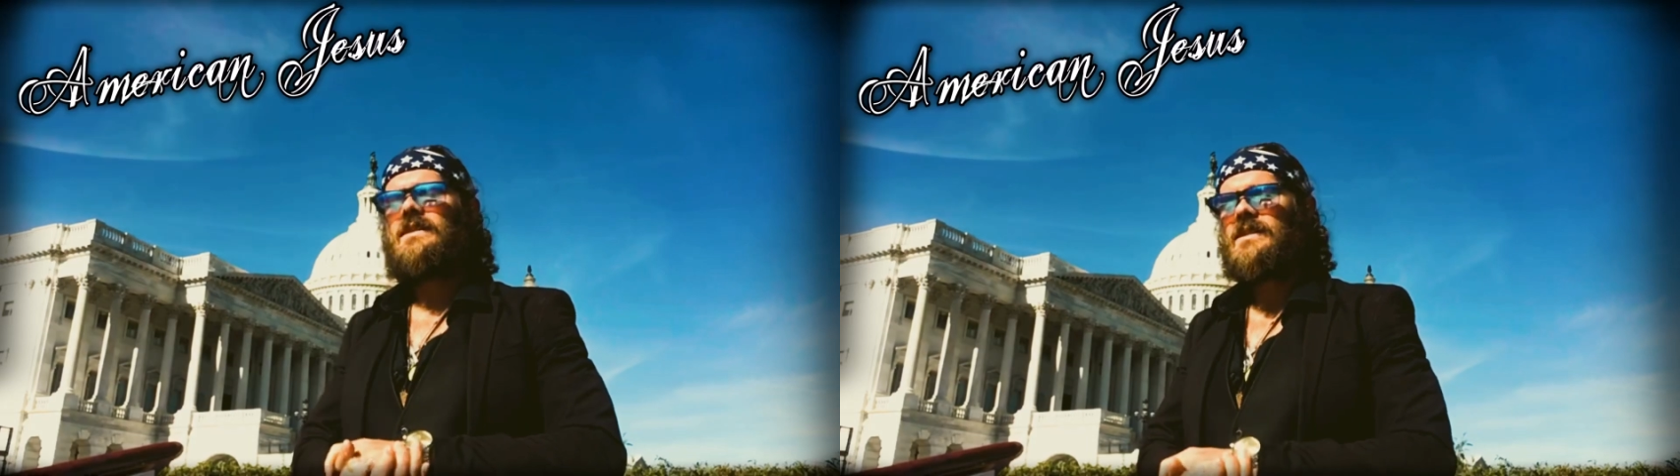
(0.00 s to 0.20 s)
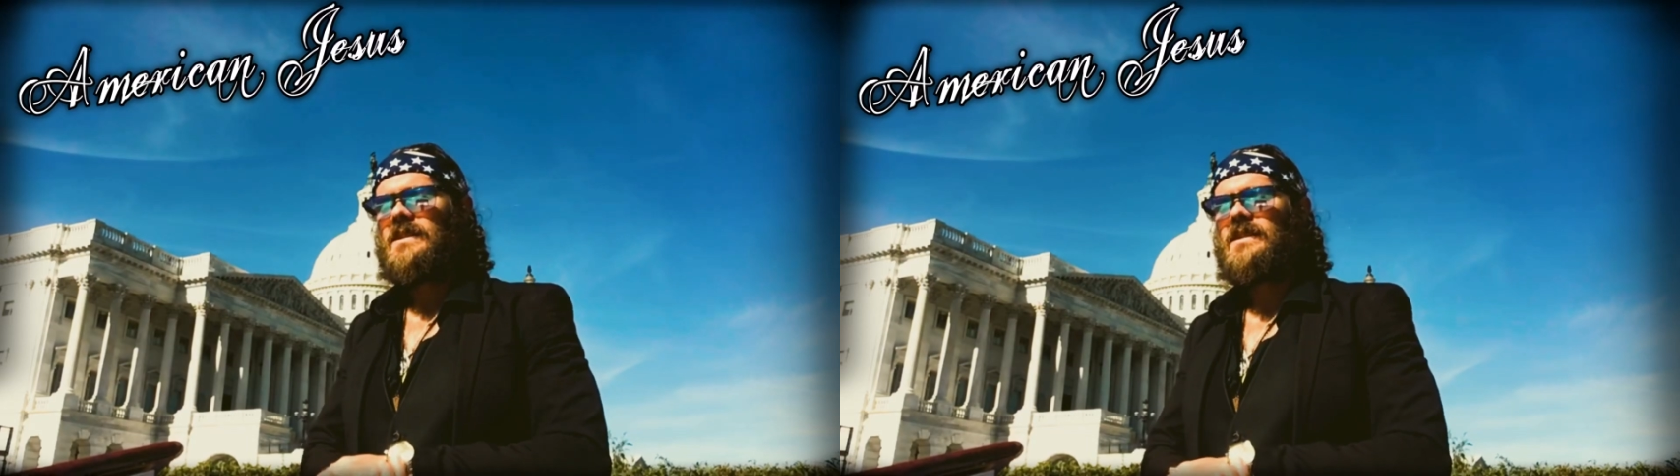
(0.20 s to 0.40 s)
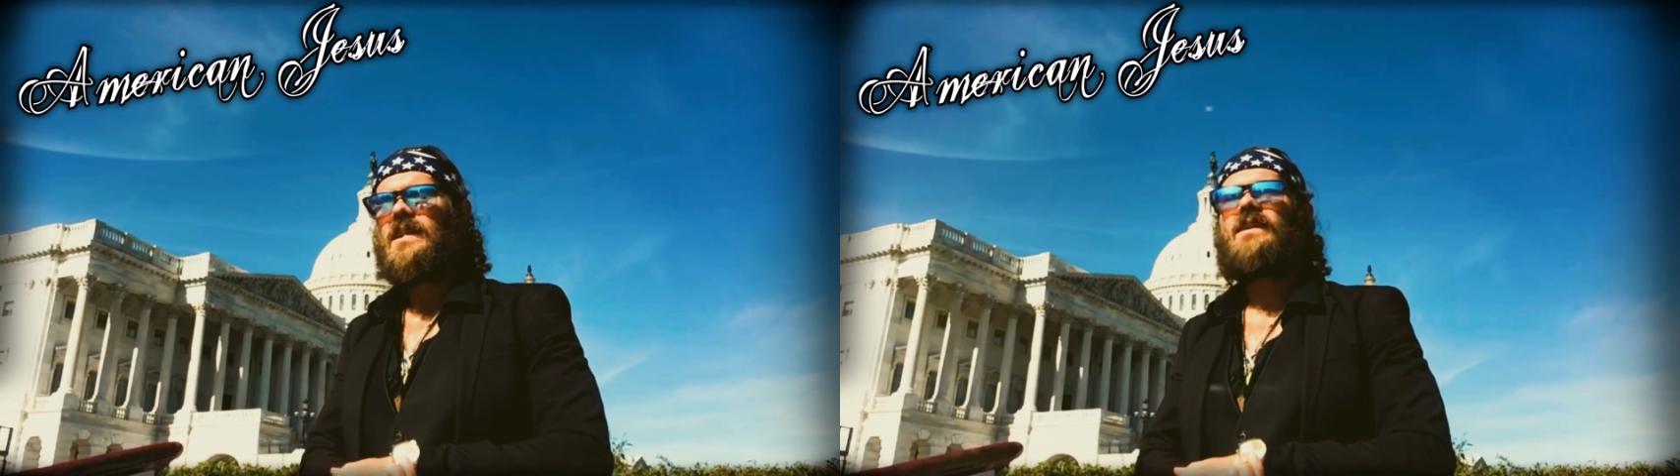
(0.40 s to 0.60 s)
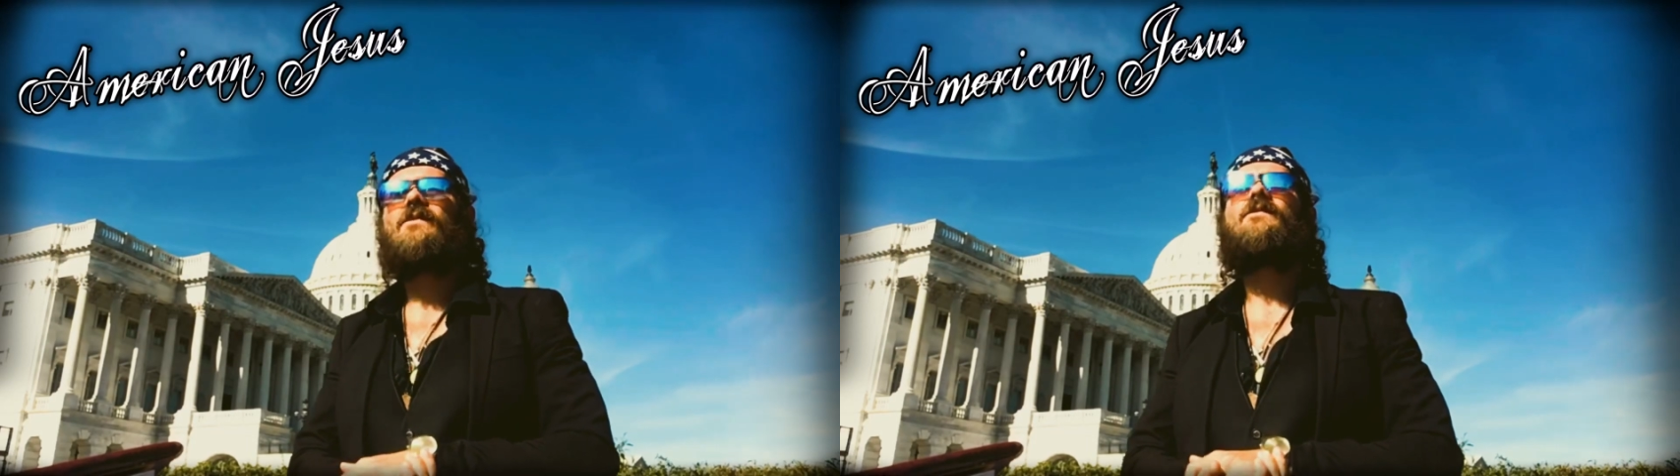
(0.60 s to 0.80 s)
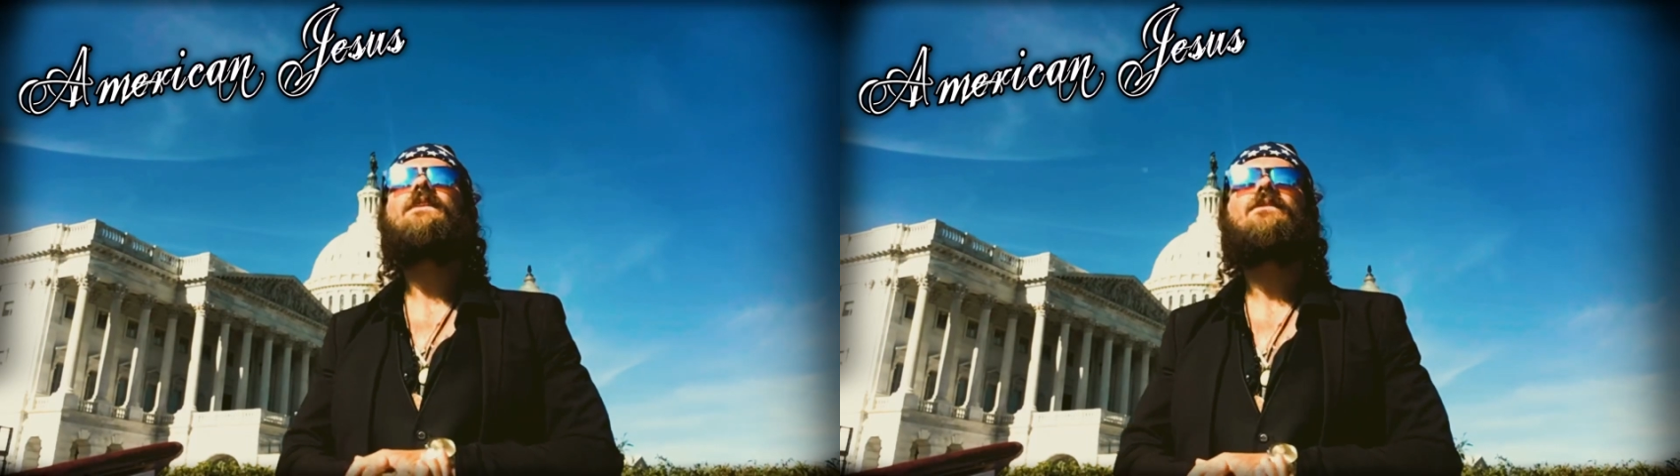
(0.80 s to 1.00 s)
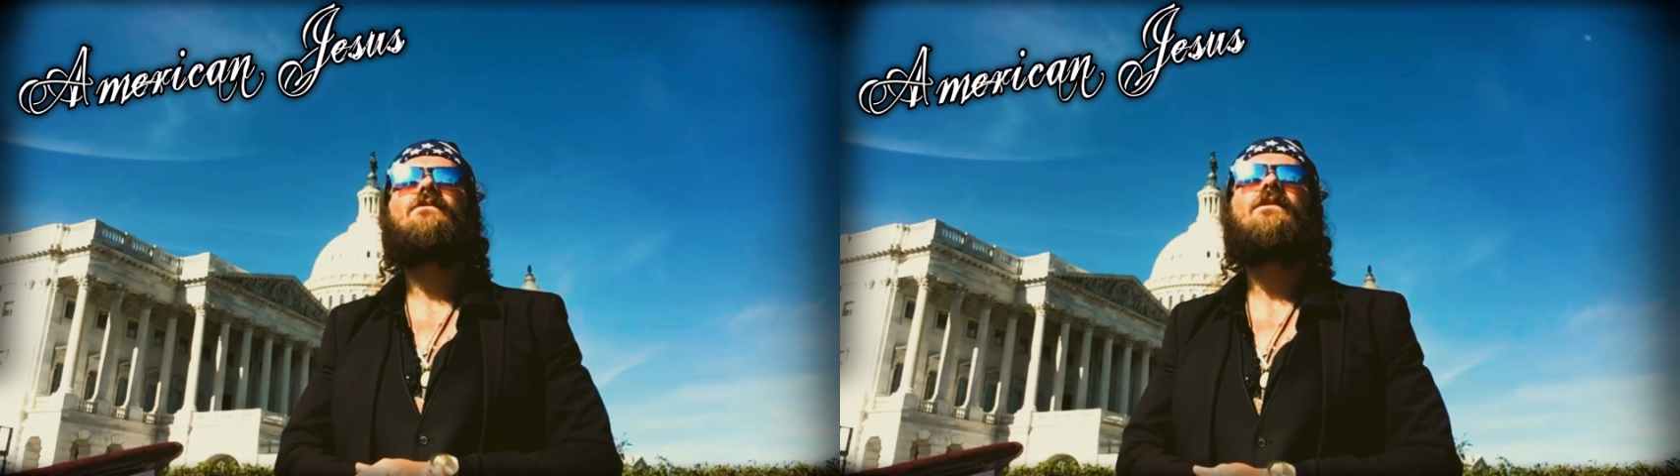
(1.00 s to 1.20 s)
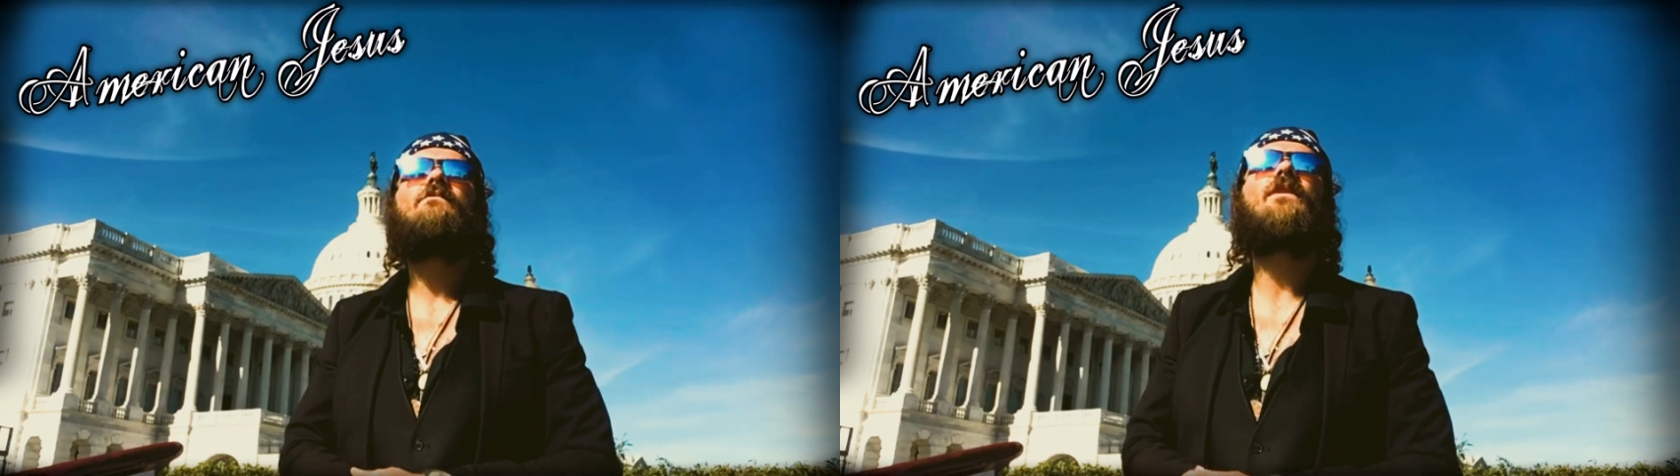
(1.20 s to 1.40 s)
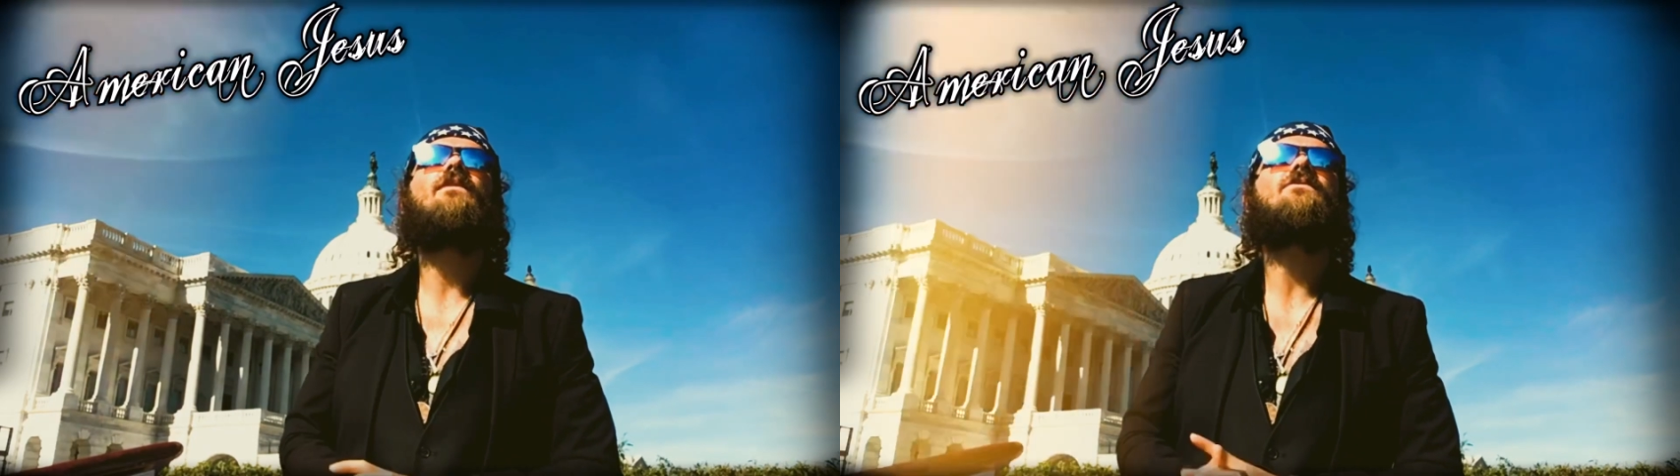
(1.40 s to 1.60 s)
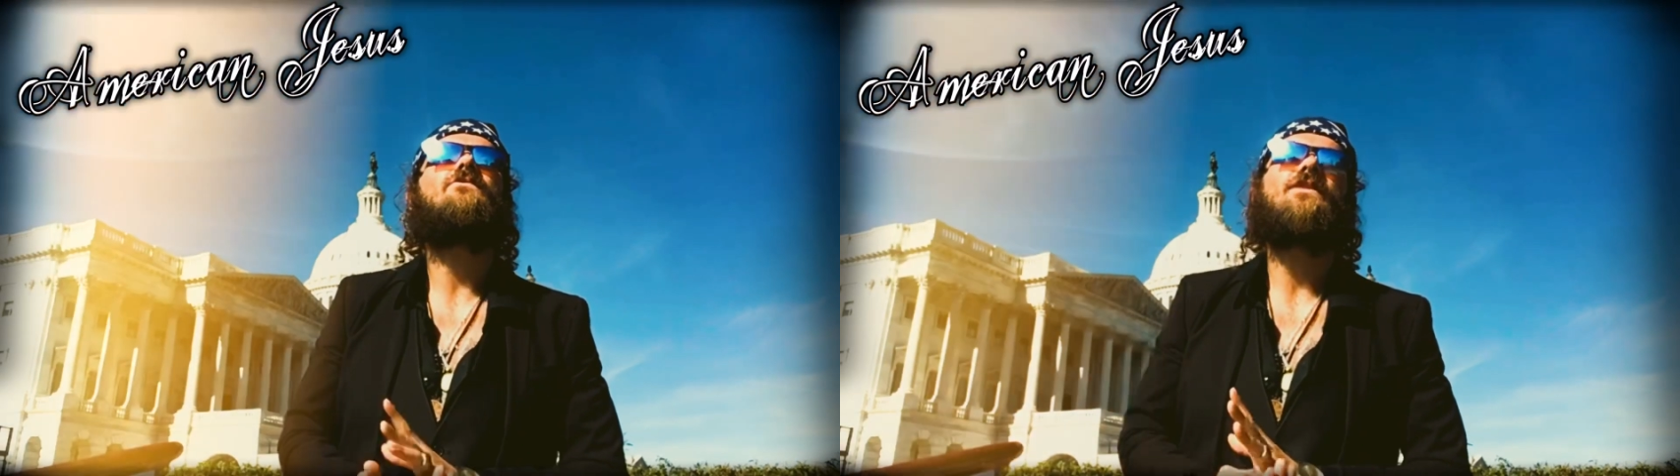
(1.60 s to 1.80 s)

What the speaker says: to say victory, but also